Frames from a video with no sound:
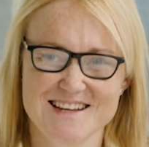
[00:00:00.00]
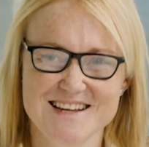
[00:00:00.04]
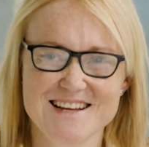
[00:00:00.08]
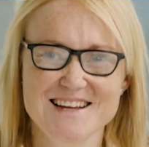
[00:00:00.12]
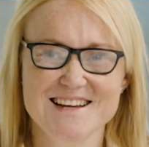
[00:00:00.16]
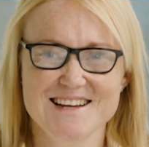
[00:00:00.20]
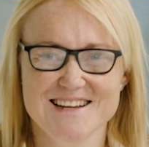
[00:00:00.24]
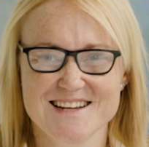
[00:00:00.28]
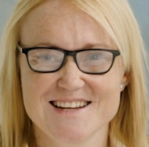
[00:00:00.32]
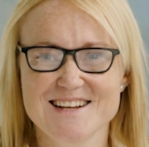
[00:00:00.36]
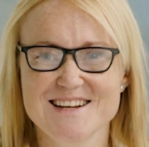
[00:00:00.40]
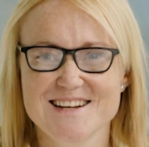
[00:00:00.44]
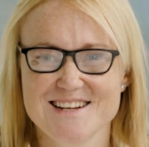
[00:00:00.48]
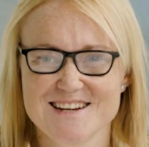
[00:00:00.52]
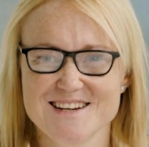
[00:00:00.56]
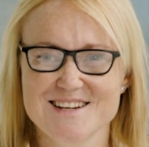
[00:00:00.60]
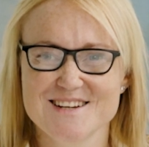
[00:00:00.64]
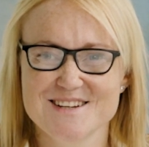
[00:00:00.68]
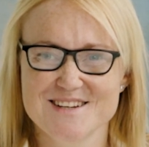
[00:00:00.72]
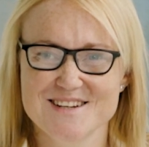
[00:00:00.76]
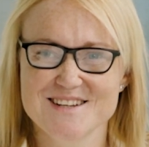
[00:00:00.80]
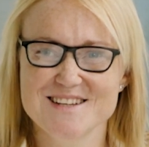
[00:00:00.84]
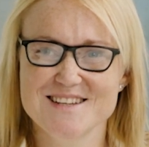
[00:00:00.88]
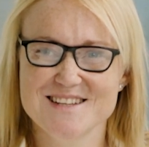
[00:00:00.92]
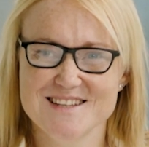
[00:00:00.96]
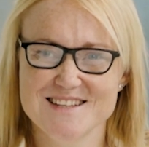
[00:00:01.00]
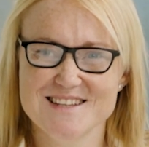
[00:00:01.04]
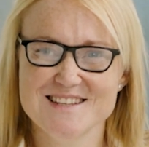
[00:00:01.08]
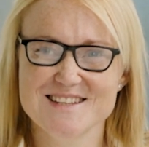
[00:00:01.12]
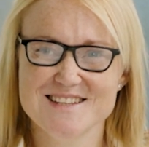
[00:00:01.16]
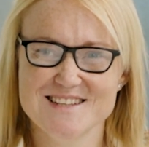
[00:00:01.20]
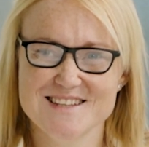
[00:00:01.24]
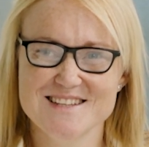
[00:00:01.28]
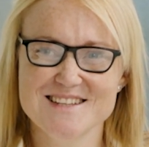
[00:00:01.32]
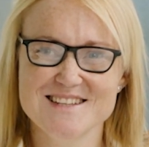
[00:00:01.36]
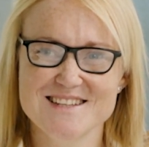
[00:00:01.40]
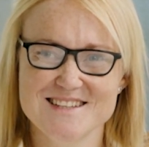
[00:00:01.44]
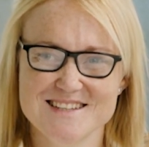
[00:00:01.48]
But it is
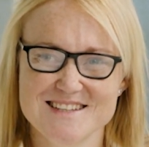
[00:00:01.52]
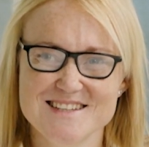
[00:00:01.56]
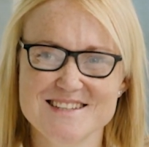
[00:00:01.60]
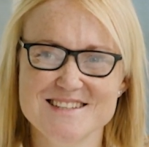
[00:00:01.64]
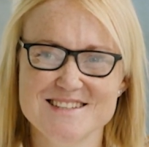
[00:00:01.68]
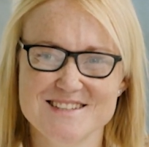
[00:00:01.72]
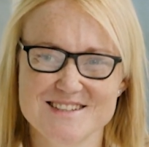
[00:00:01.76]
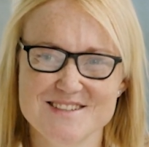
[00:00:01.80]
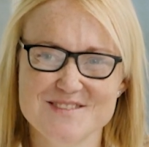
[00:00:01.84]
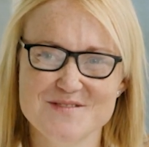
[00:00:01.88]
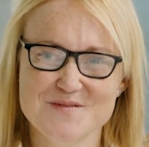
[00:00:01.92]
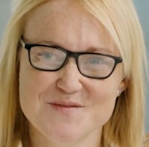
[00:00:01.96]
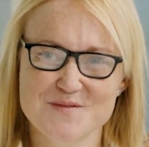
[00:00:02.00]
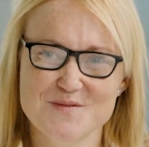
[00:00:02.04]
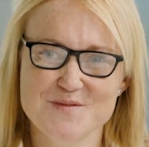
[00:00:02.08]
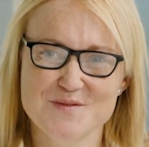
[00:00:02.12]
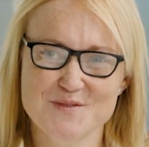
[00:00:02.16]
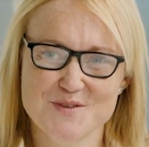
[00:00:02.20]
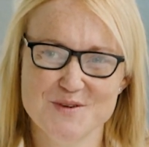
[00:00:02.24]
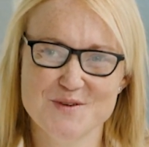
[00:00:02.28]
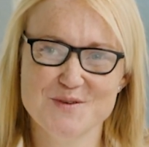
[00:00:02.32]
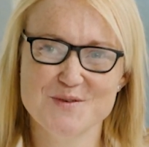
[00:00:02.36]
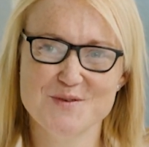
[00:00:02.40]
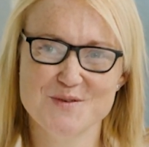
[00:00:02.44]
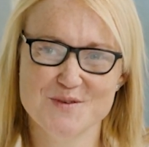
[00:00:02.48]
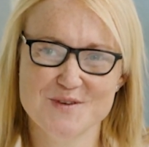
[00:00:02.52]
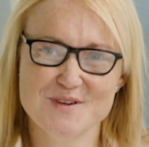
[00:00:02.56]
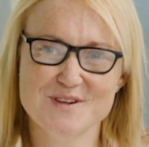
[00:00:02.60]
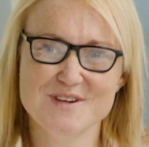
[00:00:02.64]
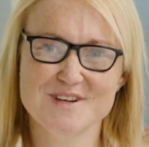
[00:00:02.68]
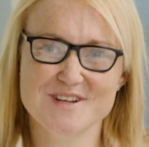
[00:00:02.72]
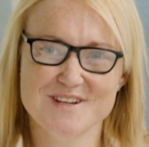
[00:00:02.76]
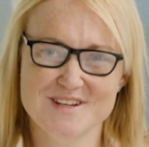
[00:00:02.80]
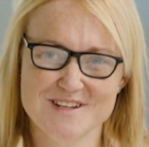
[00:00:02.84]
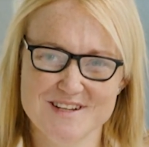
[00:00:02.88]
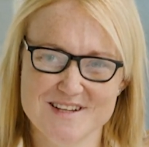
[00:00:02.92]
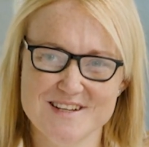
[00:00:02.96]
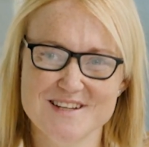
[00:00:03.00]
announcing it, isn't it? Because you've got that pressure,
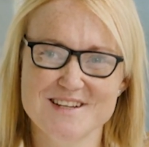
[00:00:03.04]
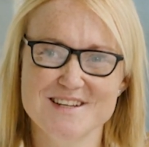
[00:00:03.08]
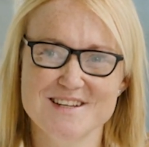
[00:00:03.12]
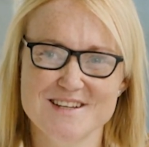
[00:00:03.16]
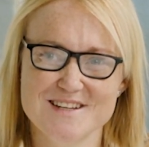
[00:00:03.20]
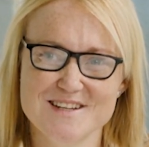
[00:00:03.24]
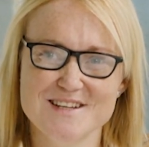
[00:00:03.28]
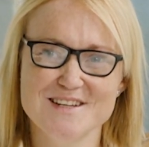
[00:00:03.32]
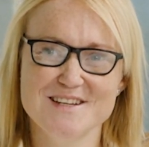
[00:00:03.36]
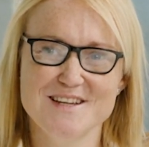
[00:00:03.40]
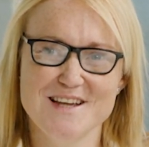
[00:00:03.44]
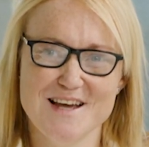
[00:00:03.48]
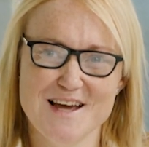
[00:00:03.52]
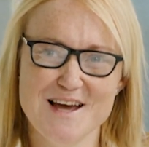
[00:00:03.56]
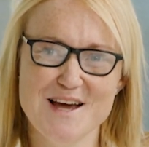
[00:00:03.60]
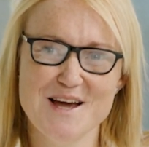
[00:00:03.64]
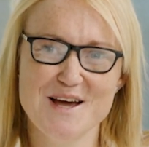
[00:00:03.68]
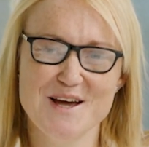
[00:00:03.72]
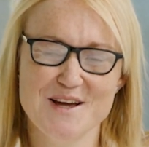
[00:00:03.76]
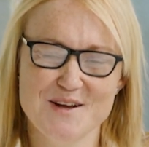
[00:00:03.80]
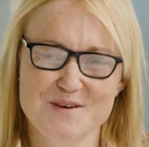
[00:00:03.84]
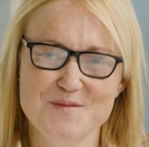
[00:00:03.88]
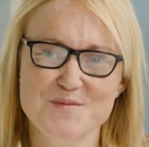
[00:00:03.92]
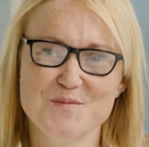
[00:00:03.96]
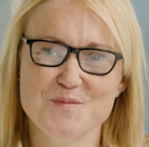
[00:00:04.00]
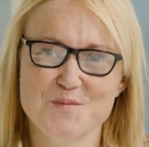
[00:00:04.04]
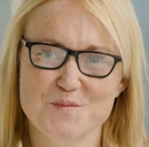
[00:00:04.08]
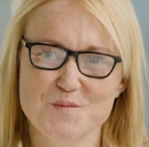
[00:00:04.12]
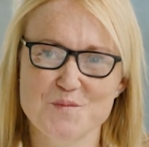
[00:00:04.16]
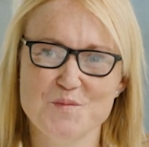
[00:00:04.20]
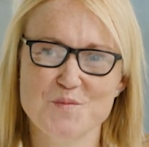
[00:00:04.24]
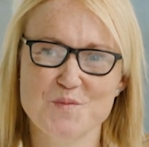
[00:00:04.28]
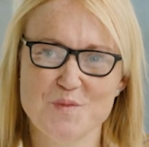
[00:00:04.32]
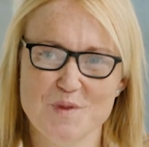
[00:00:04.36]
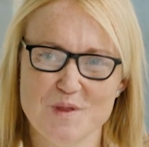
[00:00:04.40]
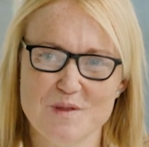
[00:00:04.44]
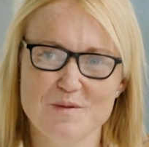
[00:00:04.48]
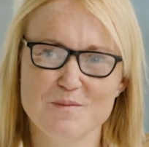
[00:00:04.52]
haven't you? You're 11 down,
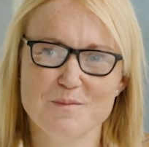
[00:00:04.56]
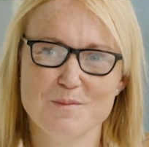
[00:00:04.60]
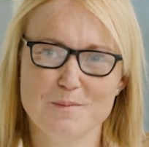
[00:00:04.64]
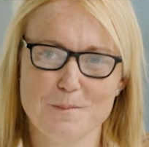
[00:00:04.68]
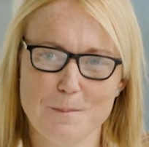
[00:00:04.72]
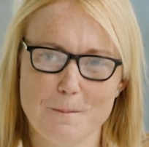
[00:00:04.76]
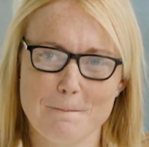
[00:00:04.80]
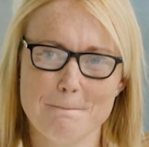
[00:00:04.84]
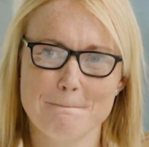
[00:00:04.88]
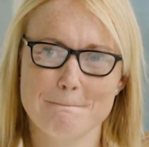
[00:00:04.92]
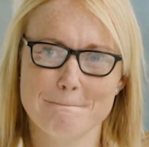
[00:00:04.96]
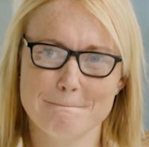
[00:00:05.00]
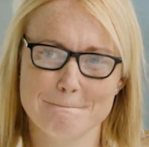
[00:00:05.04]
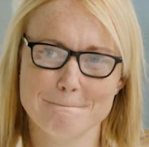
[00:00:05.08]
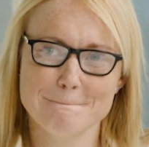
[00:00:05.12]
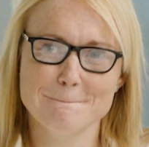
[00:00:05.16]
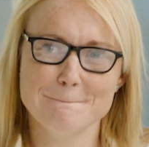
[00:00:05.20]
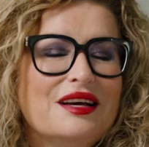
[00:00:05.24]
you want to do it.